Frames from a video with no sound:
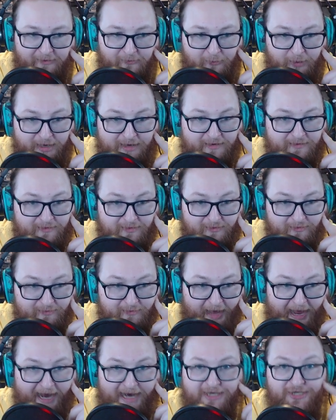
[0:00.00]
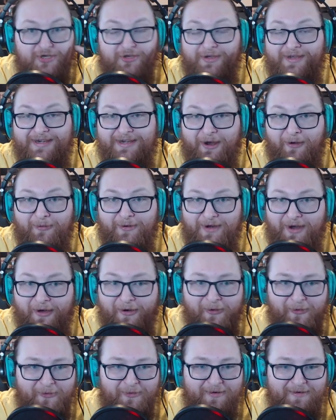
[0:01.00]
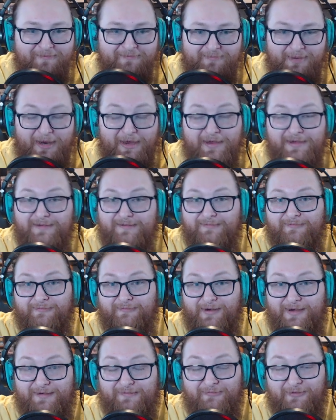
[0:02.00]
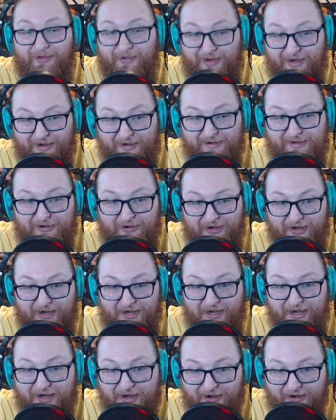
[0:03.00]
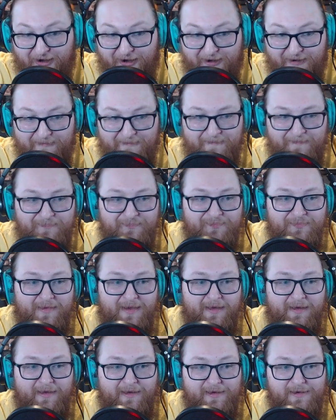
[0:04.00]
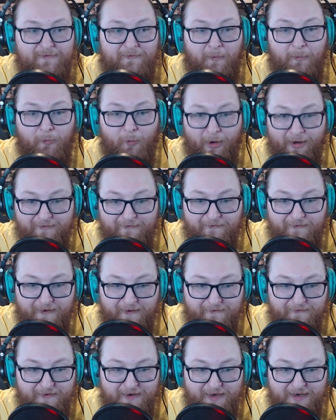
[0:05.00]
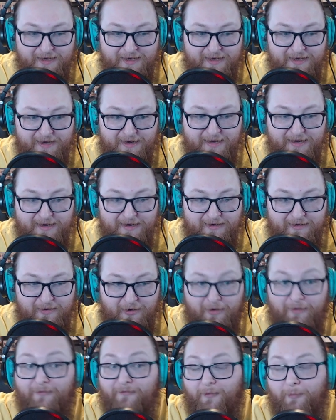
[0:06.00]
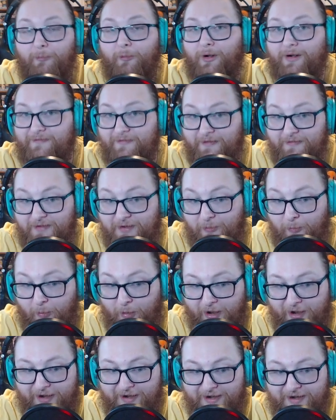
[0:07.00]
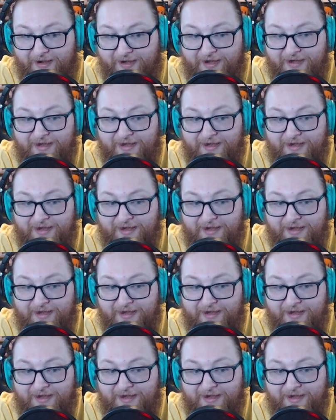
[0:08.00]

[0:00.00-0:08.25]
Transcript: We actually don't know, because what's really concerning here is from 150, or from 151,